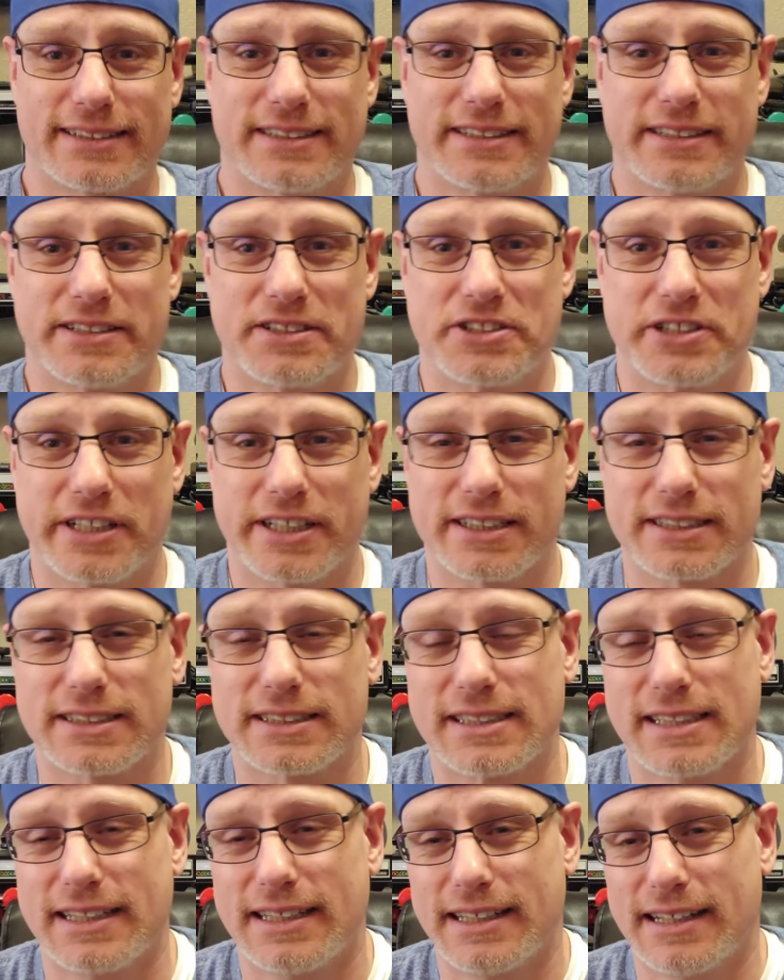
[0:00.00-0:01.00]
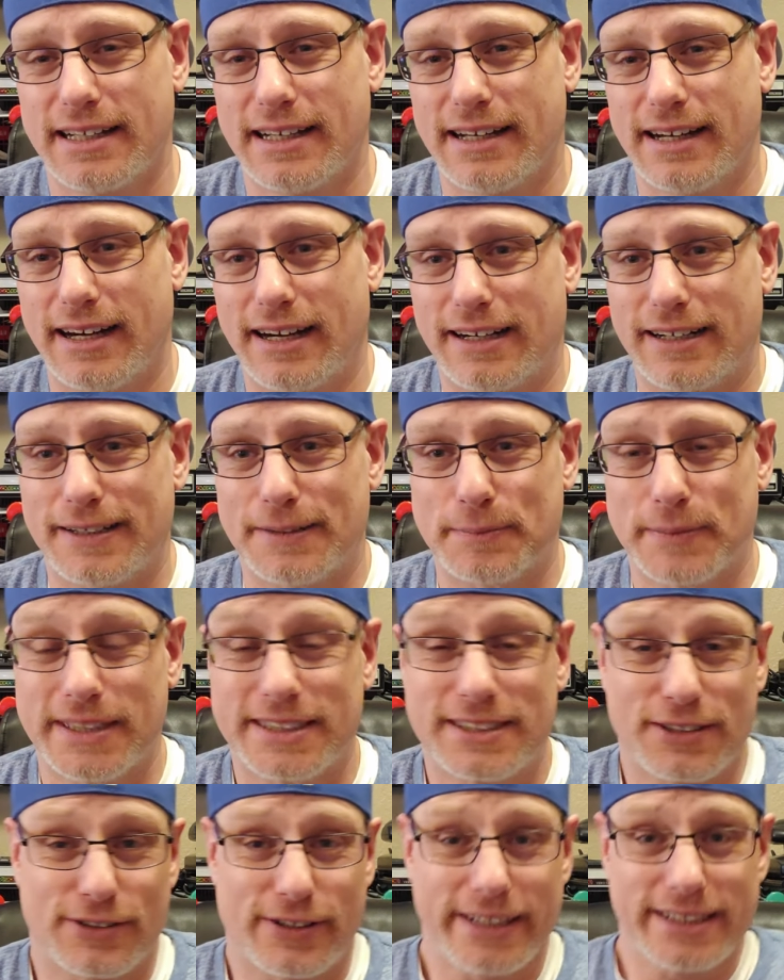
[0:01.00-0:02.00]
XEGS? Um, it's
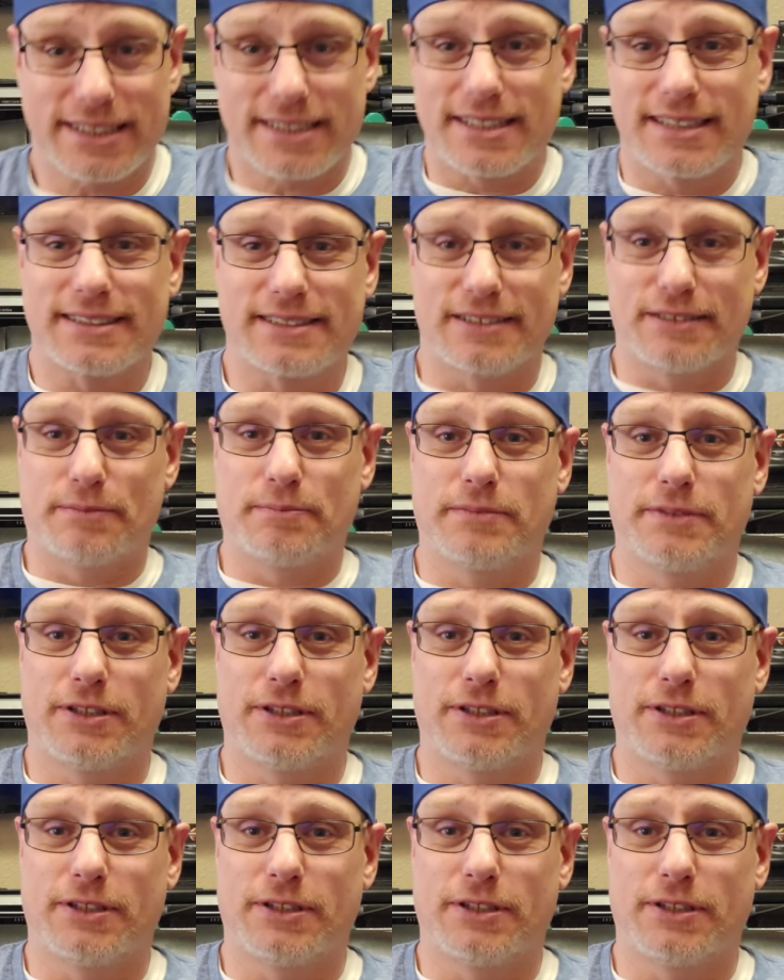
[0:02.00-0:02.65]
a great system,